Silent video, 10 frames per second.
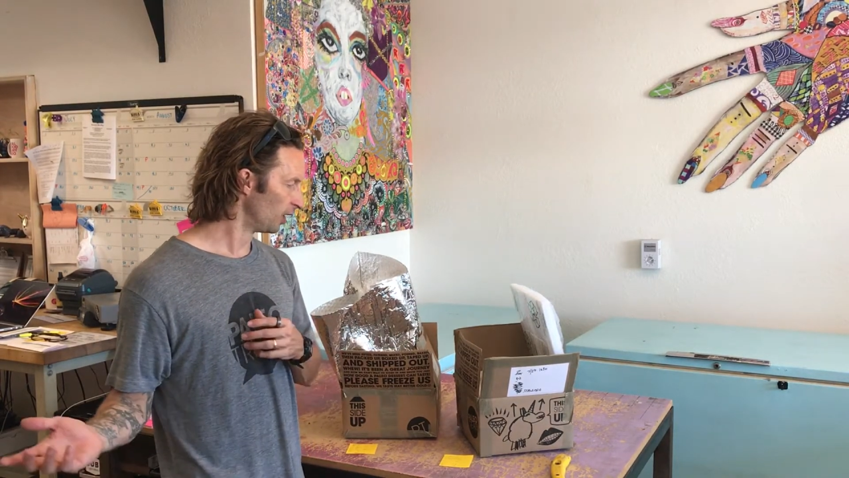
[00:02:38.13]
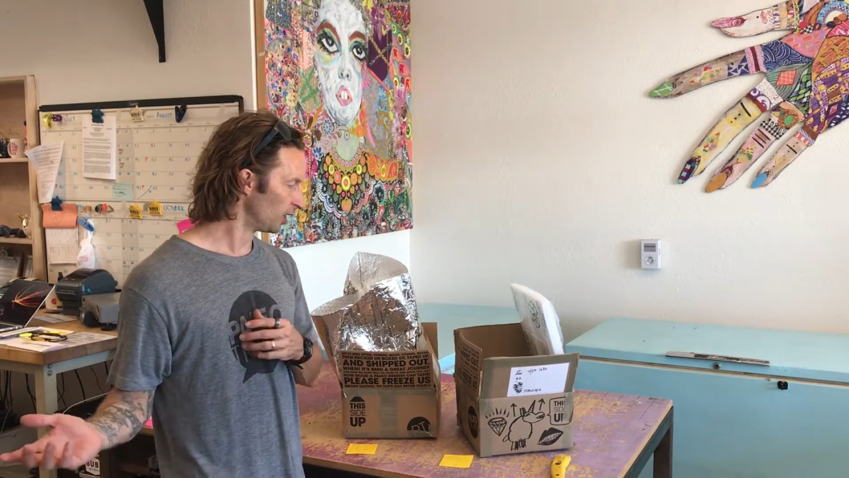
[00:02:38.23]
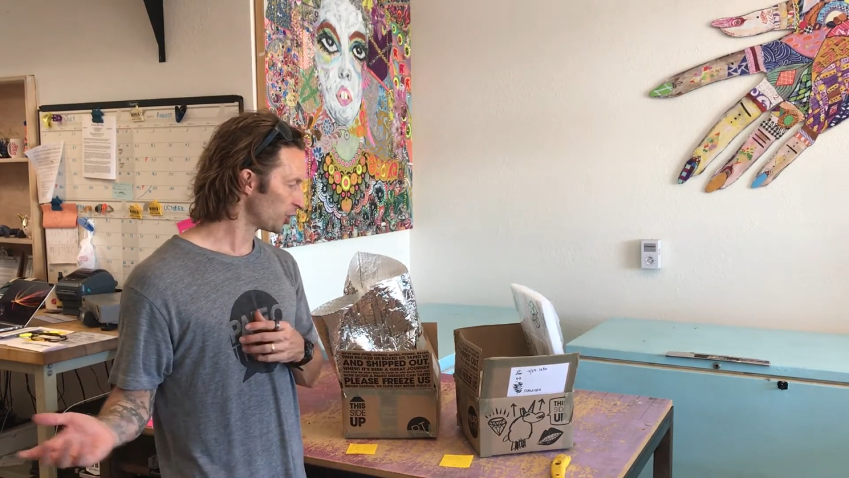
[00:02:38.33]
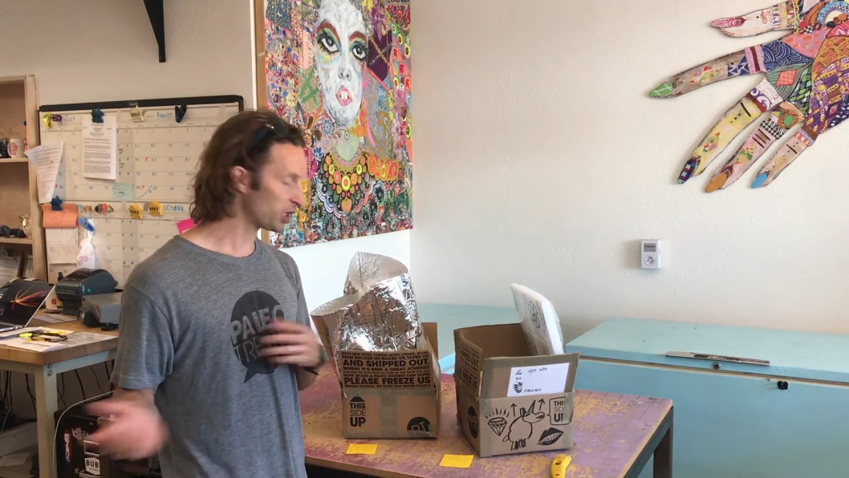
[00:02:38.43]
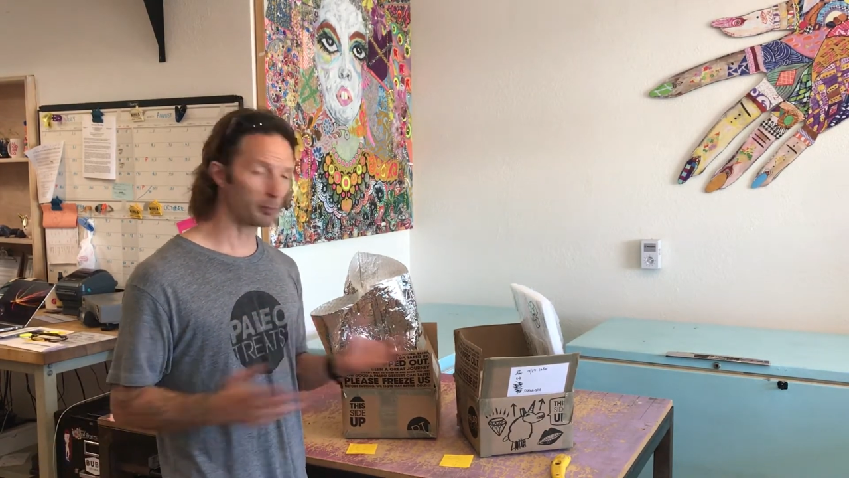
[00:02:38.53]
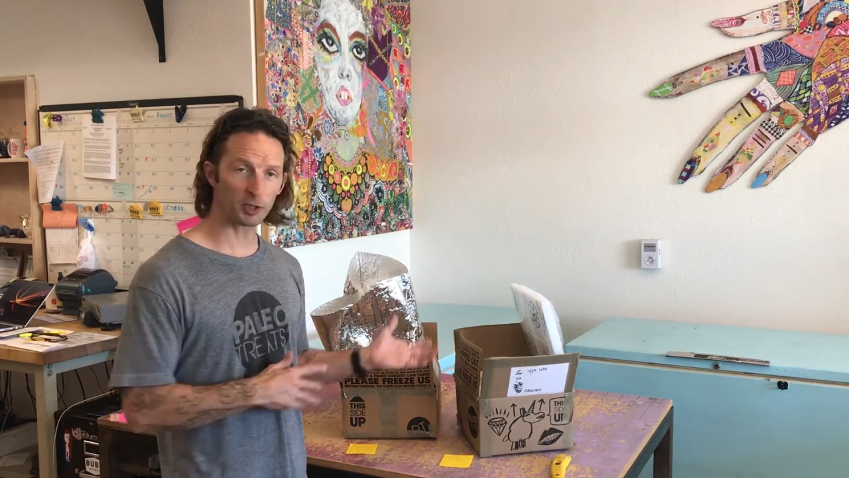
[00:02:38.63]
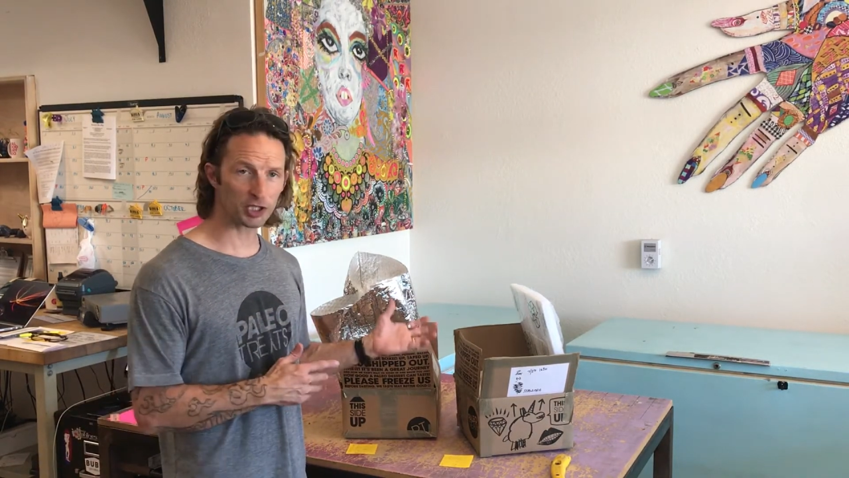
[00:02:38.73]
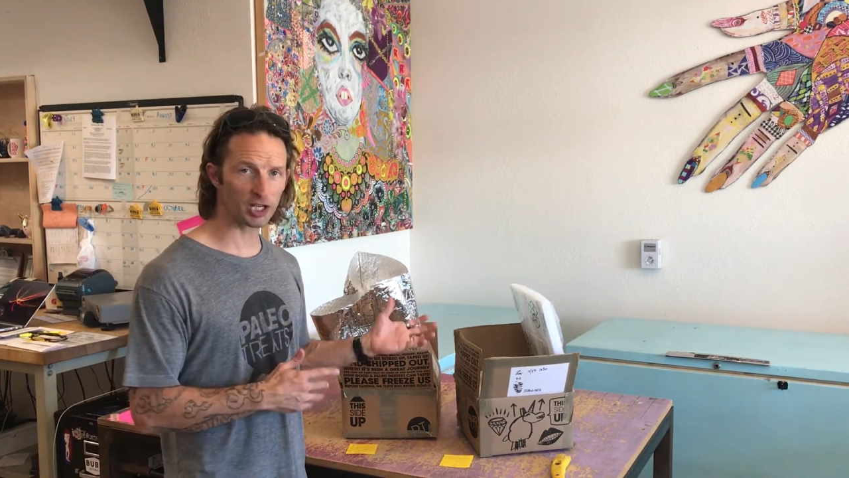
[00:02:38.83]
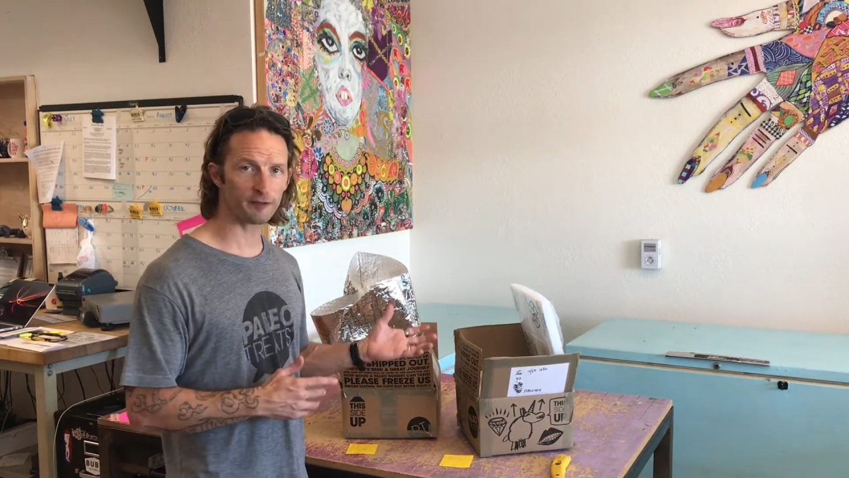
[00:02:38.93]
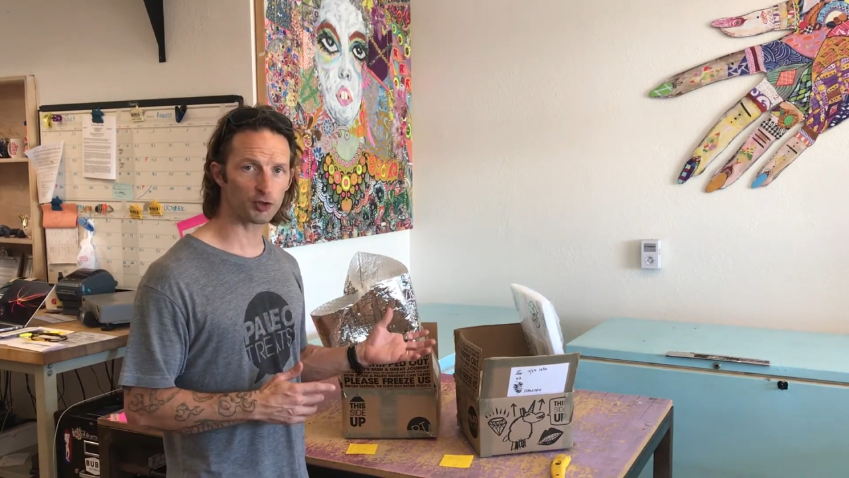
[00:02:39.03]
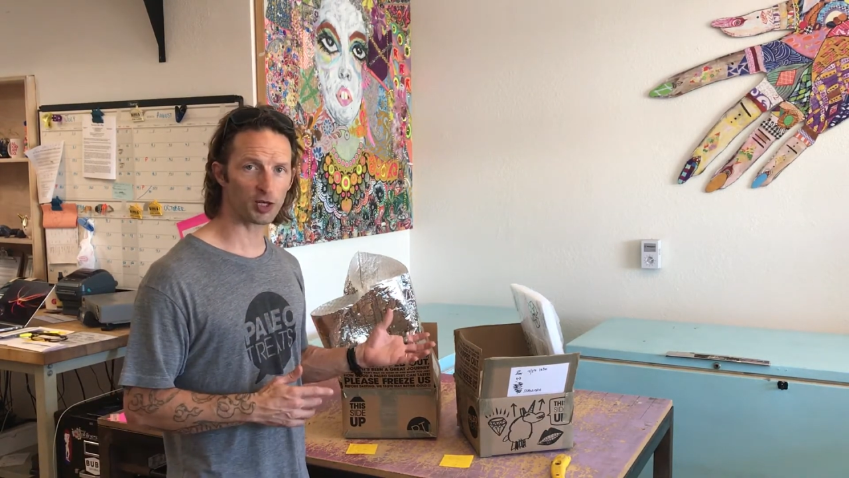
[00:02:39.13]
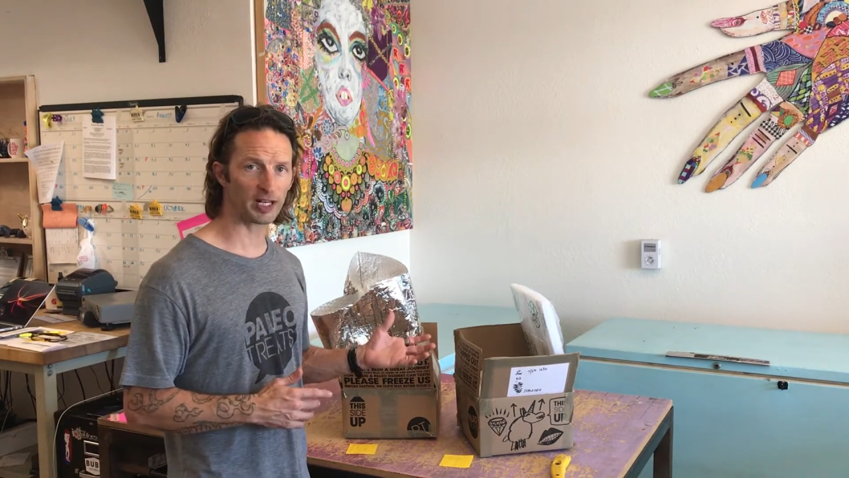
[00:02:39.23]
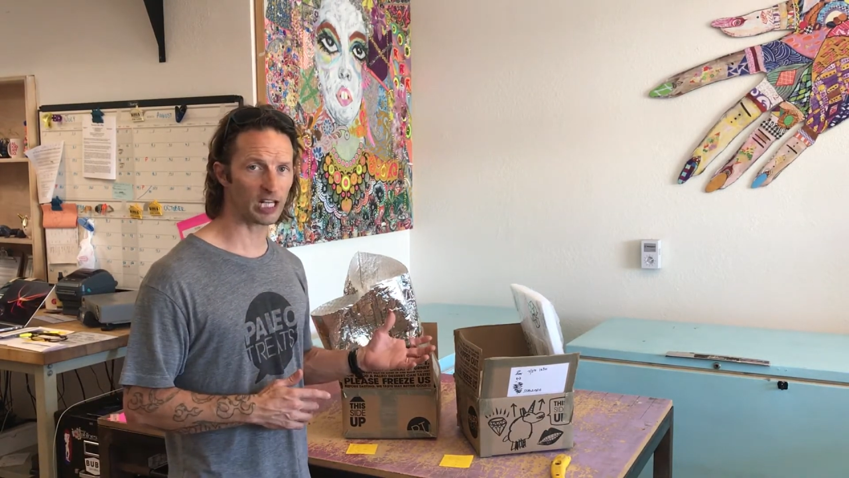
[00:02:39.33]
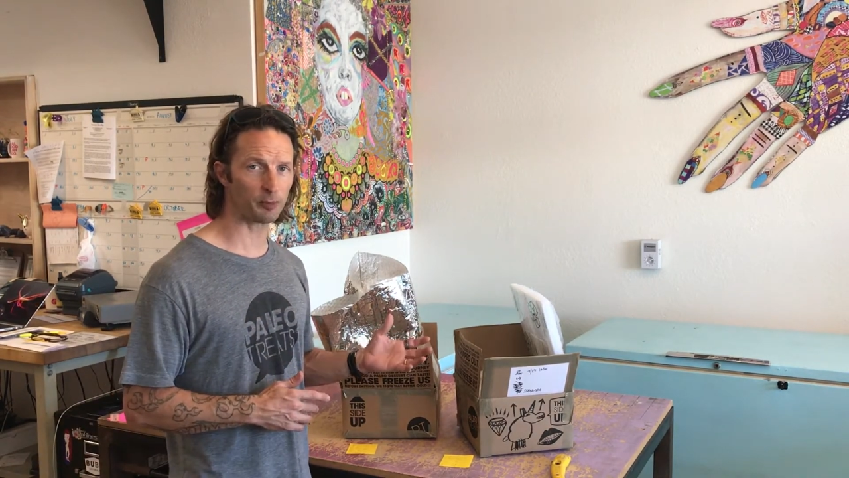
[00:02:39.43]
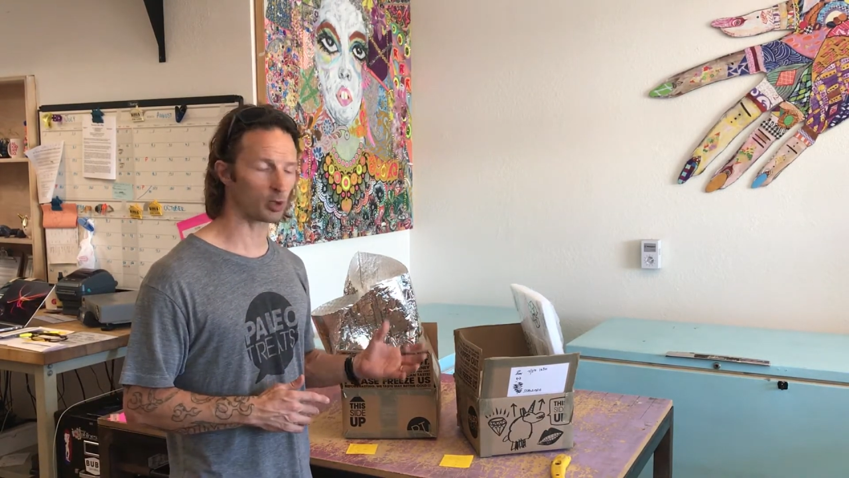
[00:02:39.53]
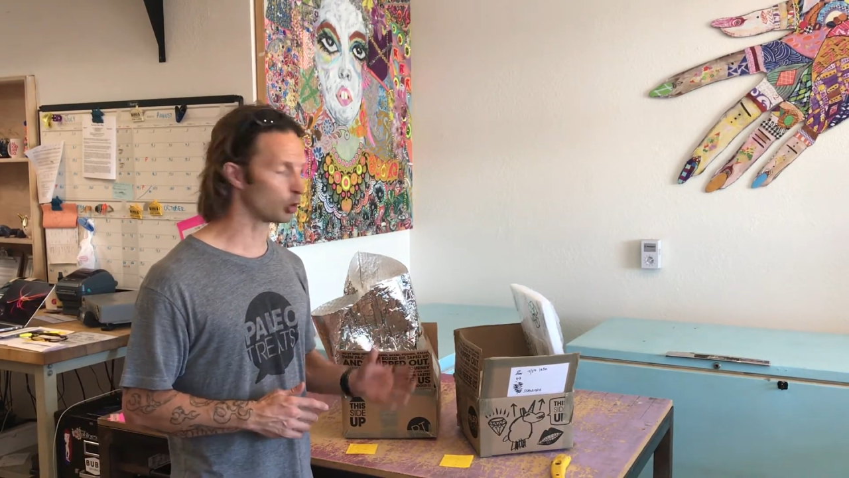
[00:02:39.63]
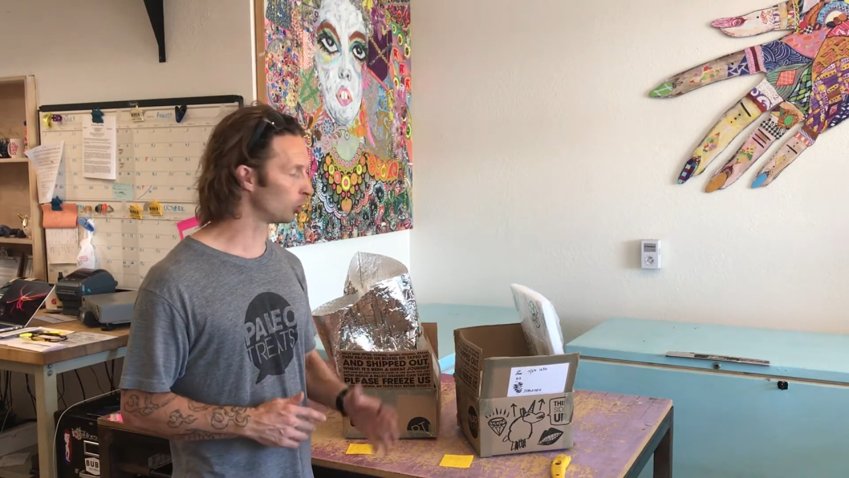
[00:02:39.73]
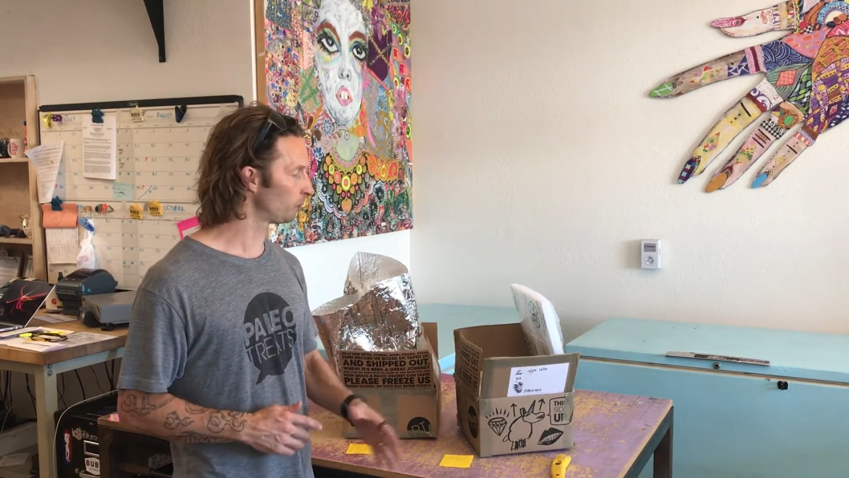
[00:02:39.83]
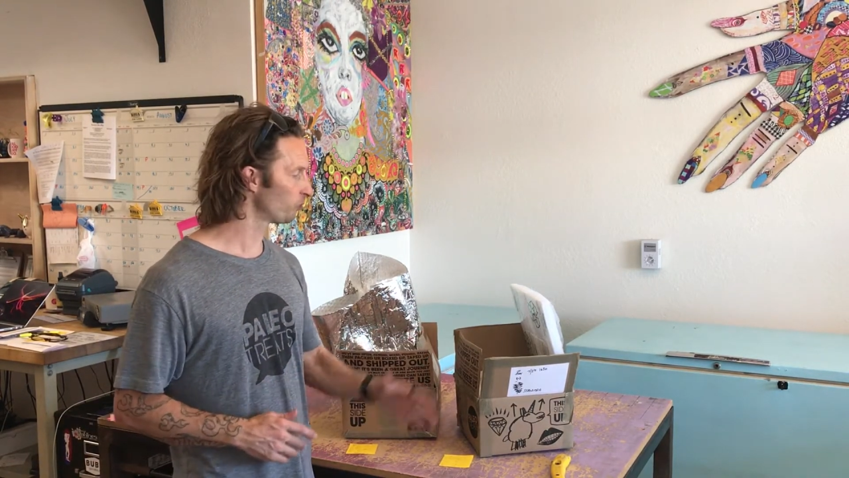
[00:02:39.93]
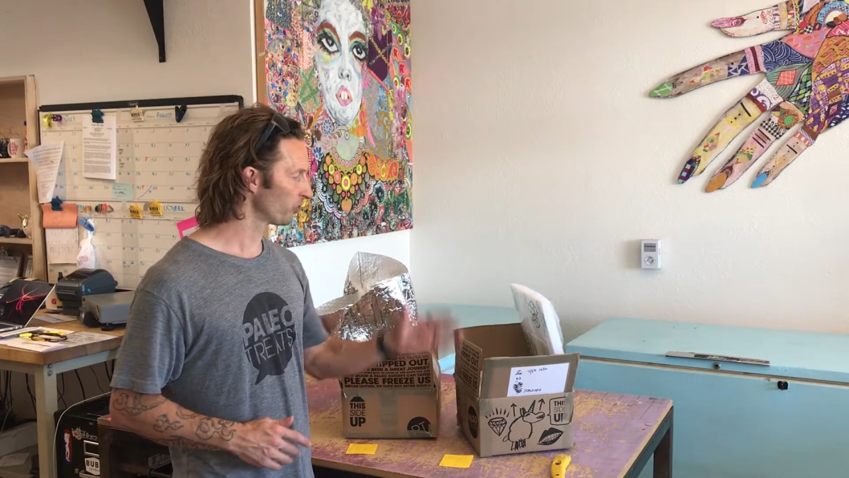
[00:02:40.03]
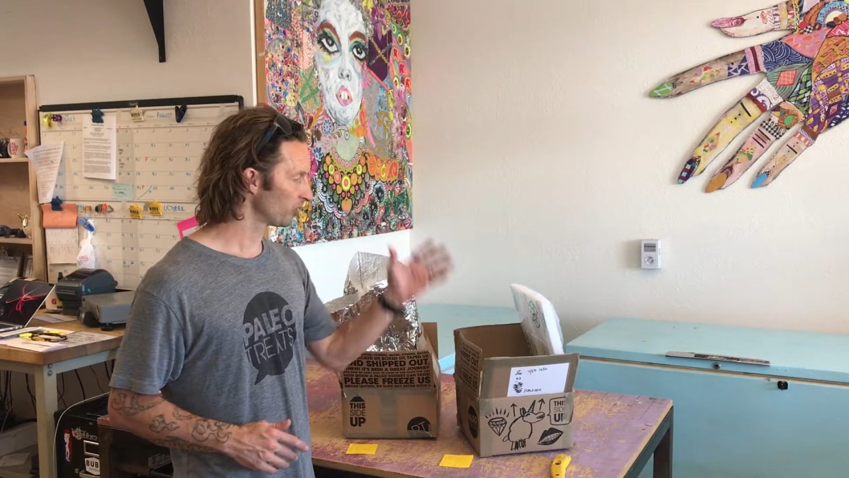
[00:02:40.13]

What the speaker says: shipping stuff and trying to keep it cool,